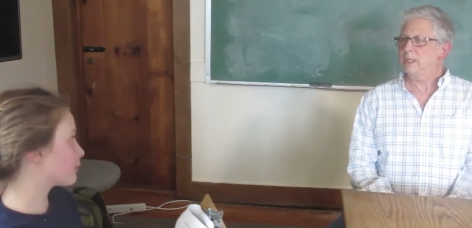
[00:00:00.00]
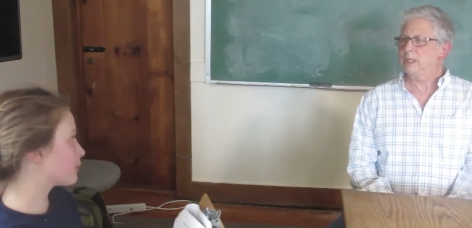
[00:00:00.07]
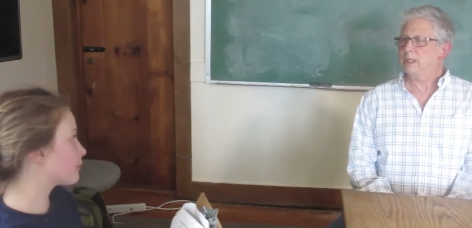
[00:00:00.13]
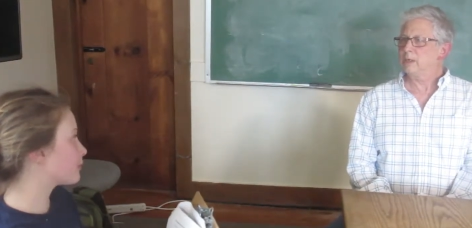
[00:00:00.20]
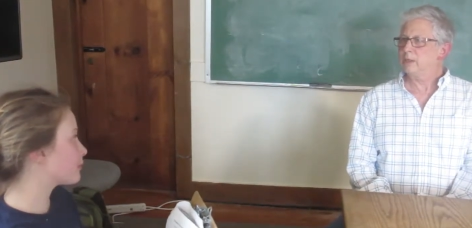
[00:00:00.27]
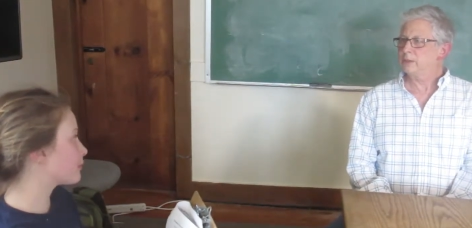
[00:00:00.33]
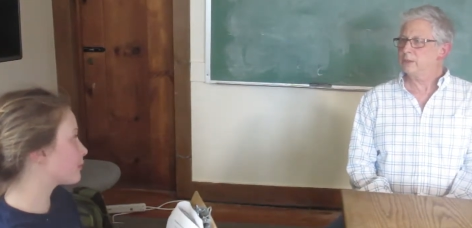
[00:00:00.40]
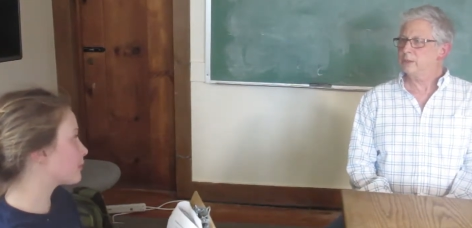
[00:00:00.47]

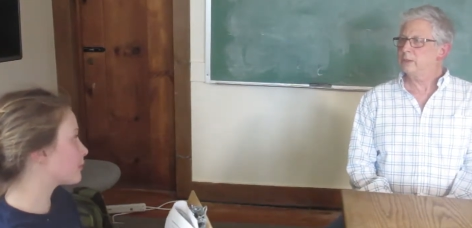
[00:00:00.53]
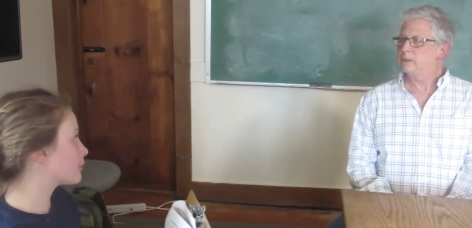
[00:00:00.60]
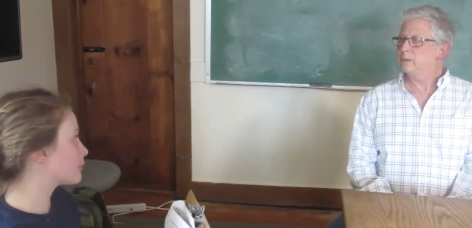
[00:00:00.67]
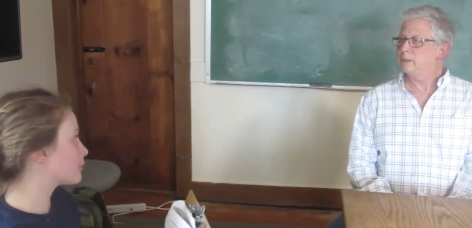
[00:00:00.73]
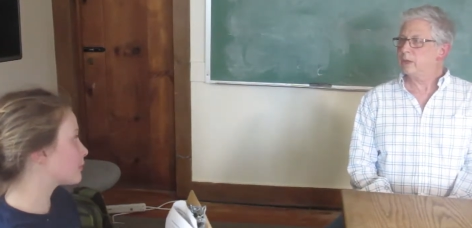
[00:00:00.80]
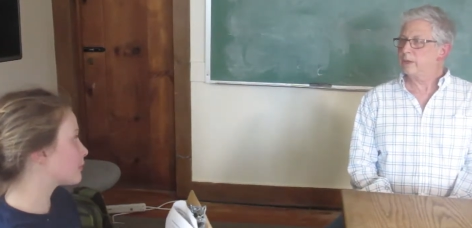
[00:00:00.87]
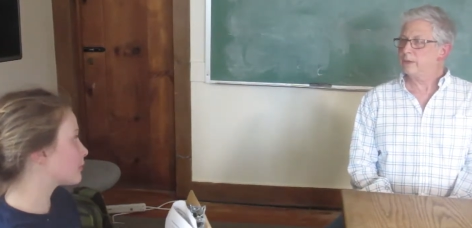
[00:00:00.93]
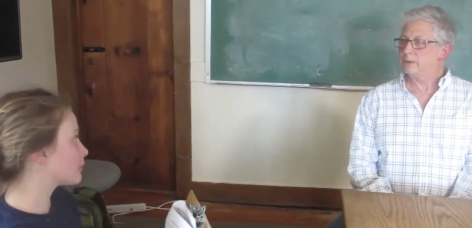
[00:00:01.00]
Speaker 1: Our
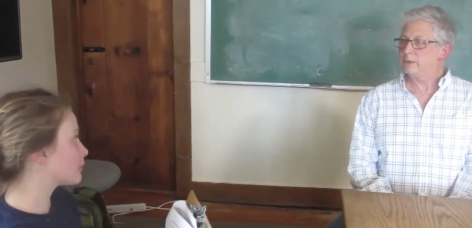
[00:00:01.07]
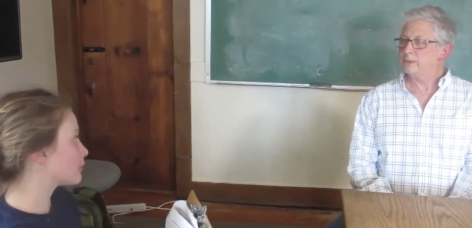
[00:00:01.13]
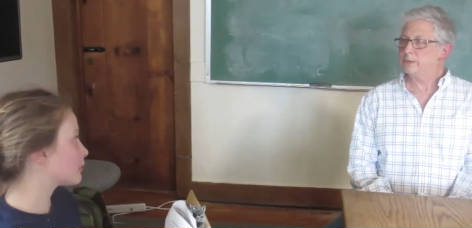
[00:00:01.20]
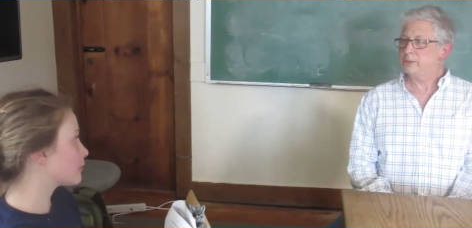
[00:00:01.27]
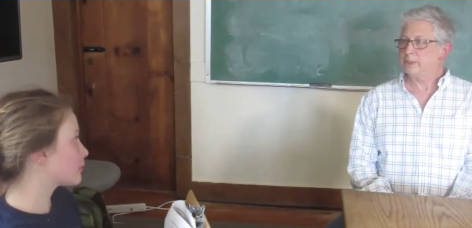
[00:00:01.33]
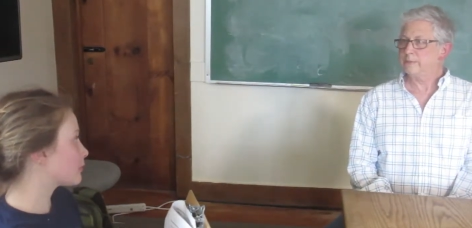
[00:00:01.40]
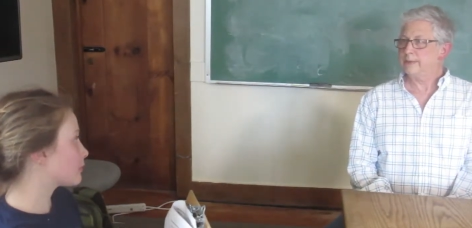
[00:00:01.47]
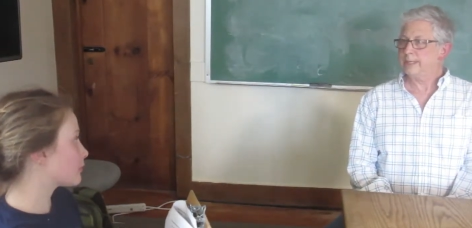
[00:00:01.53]
daughter
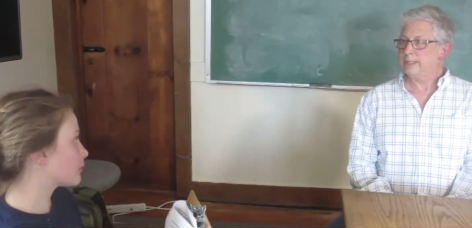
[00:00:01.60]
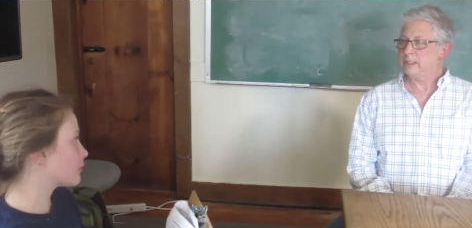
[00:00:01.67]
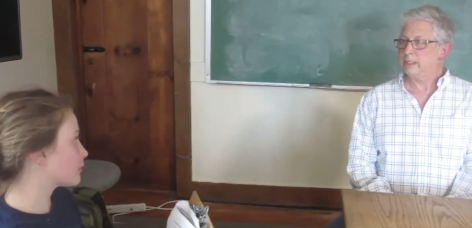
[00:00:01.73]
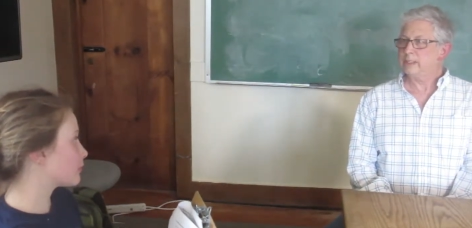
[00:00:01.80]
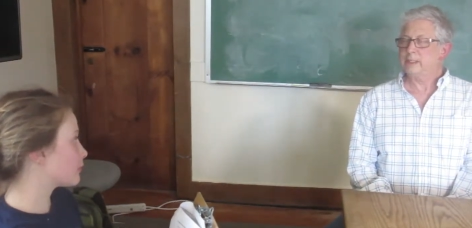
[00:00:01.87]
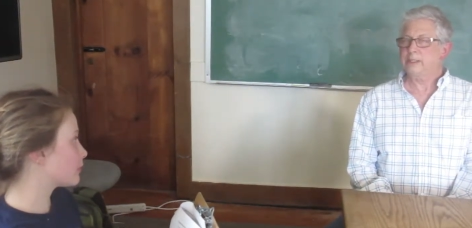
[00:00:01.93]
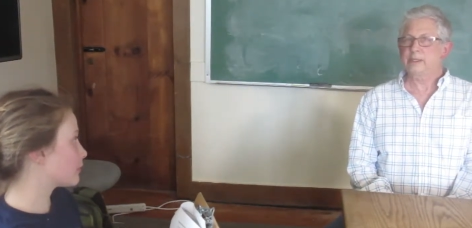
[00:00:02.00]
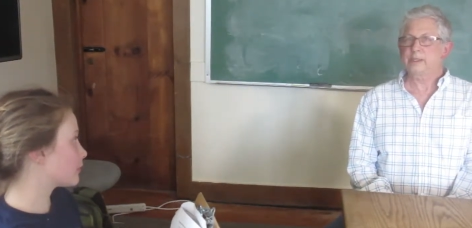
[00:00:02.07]
is Joanna,
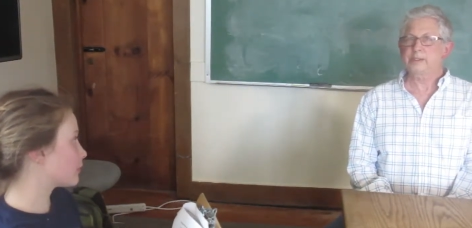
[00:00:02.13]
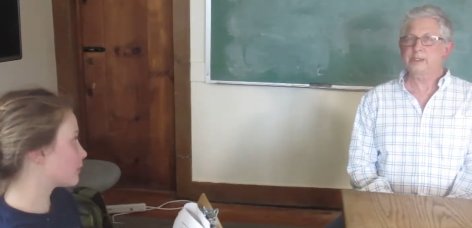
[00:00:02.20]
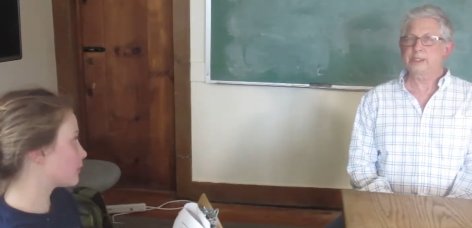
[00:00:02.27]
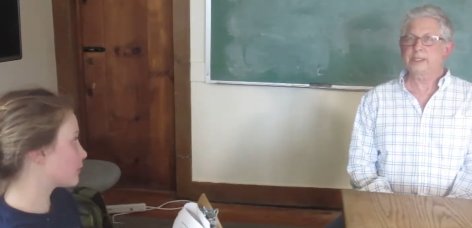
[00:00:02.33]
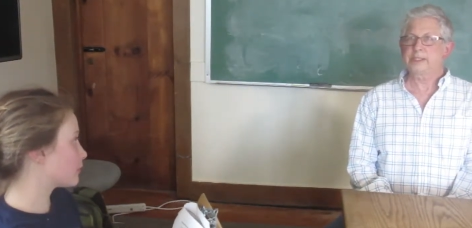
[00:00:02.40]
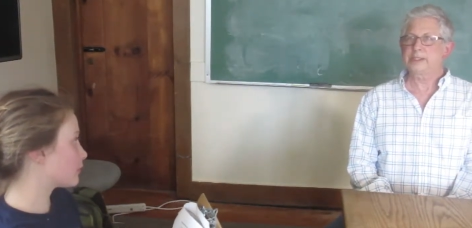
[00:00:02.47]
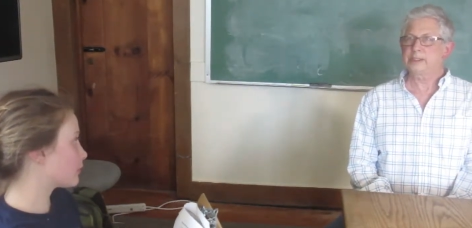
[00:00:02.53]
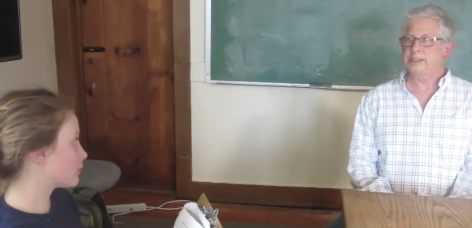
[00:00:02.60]
and our
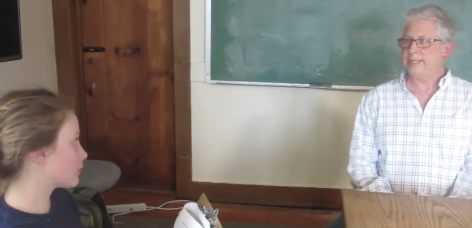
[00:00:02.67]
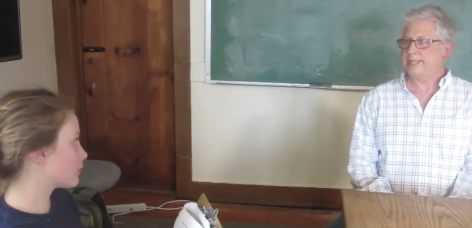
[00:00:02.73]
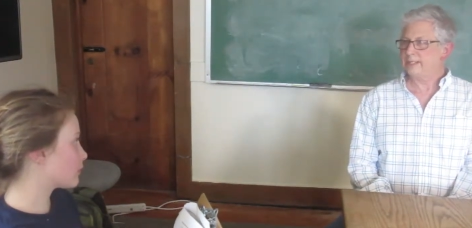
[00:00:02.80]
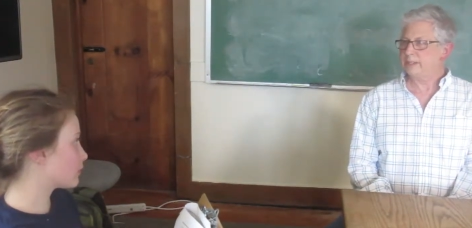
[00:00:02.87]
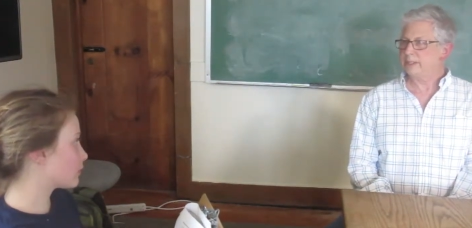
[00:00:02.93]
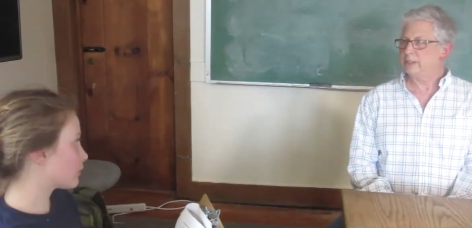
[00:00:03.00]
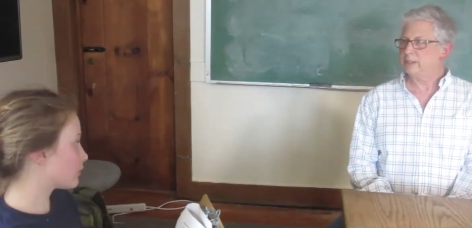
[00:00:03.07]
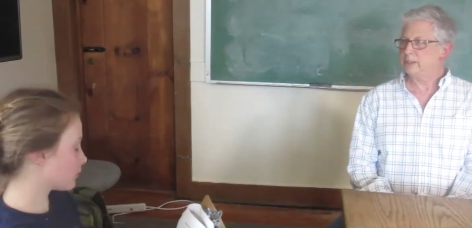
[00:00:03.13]
son is
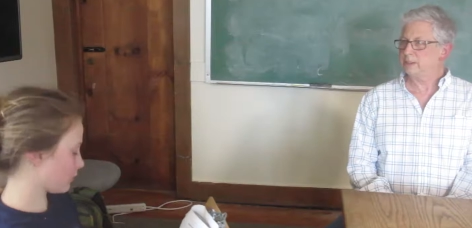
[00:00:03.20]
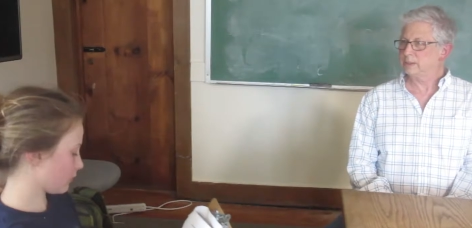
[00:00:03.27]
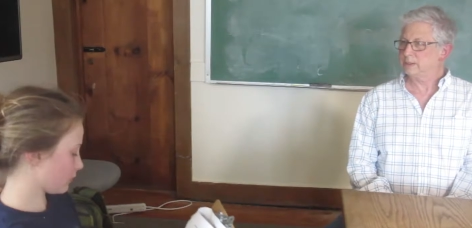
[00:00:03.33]
Daniel.